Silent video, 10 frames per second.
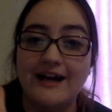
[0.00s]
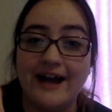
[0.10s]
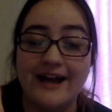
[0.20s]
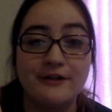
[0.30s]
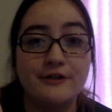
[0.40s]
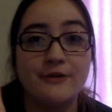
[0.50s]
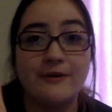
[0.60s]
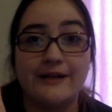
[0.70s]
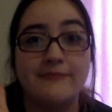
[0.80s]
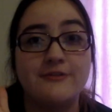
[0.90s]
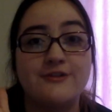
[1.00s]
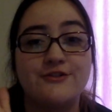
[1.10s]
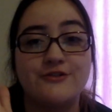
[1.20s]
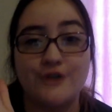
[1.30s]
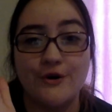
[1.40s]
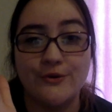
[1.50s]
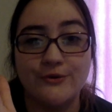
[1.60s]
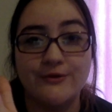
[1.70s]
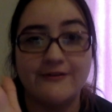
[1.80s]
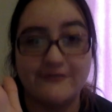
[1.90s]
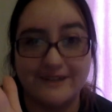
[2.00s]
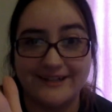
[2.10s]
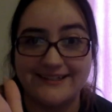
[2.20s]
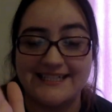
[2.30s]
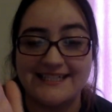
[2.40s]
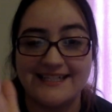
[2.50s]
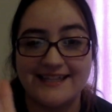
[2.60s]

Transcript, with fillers: I don't know why I'm so affected.